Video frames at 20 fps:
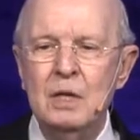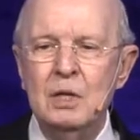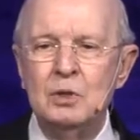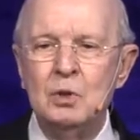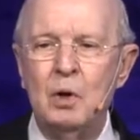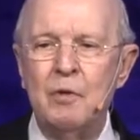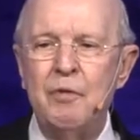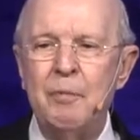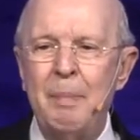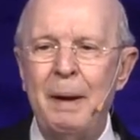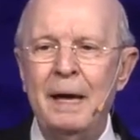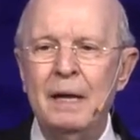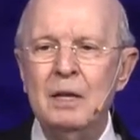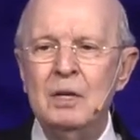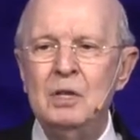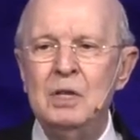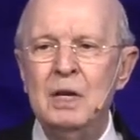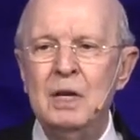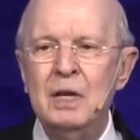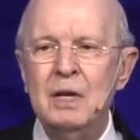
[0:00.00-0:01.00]
So, for about
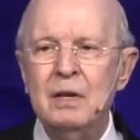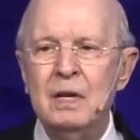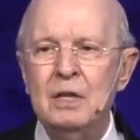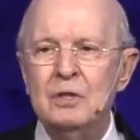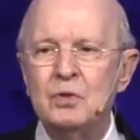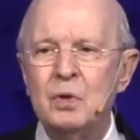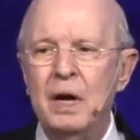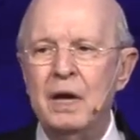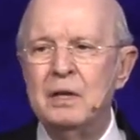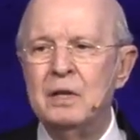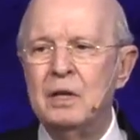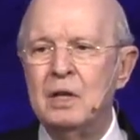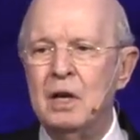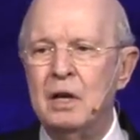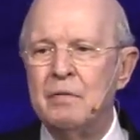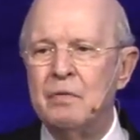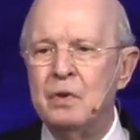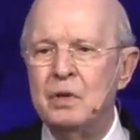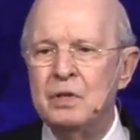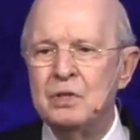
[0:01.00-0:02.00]
a year, he tried to
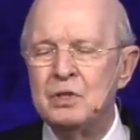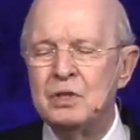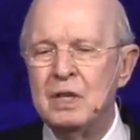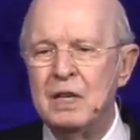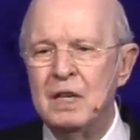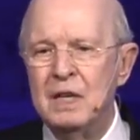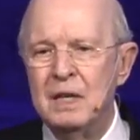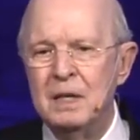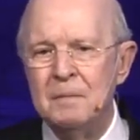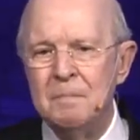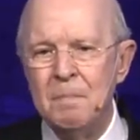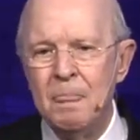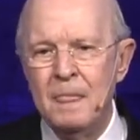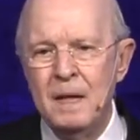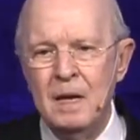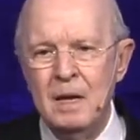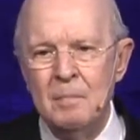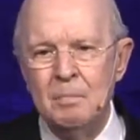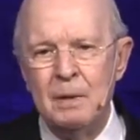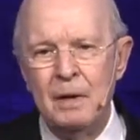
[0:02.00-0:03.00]
cover his sin.
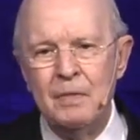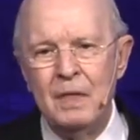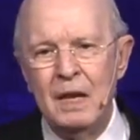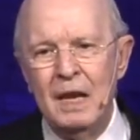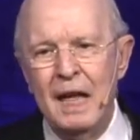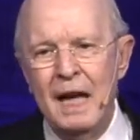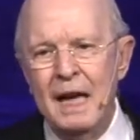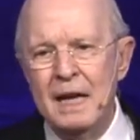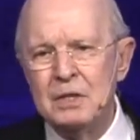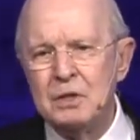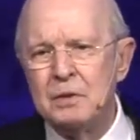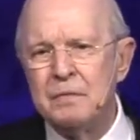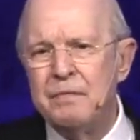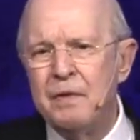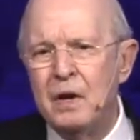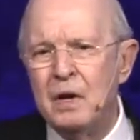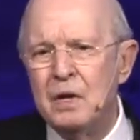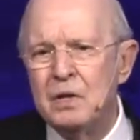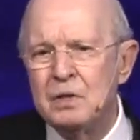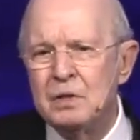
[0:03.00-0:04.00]
But the last
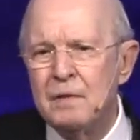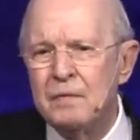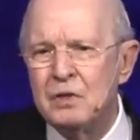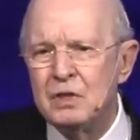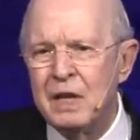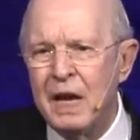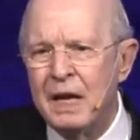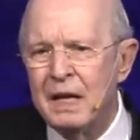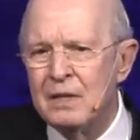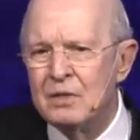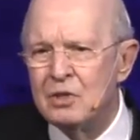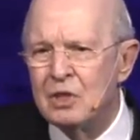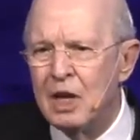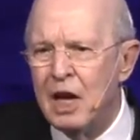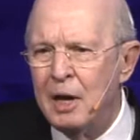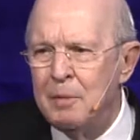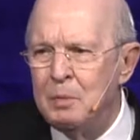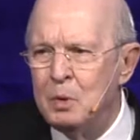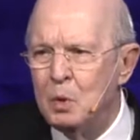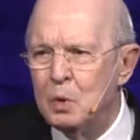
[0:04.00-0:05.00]
verse of 2
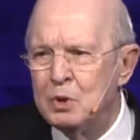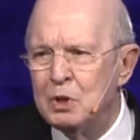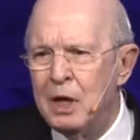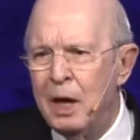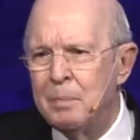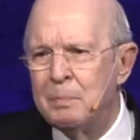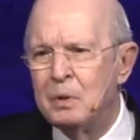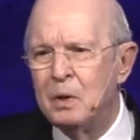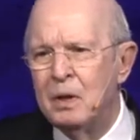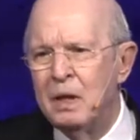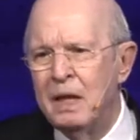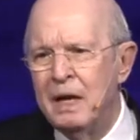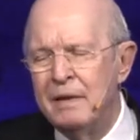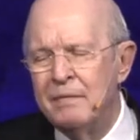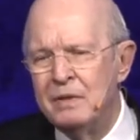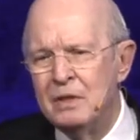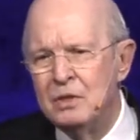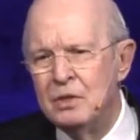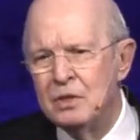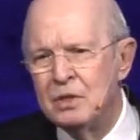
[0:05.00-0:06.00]
Samuel chapter
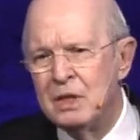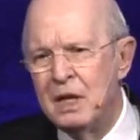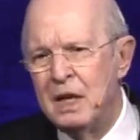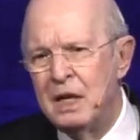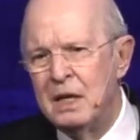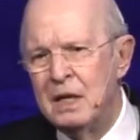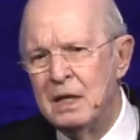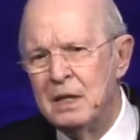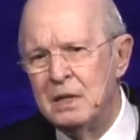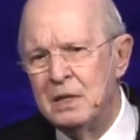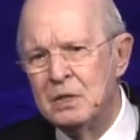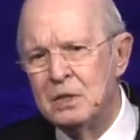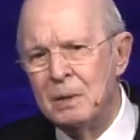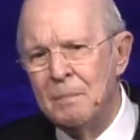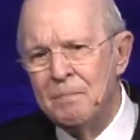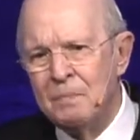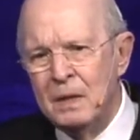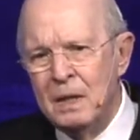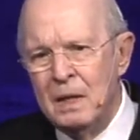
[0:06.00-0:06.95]
11 says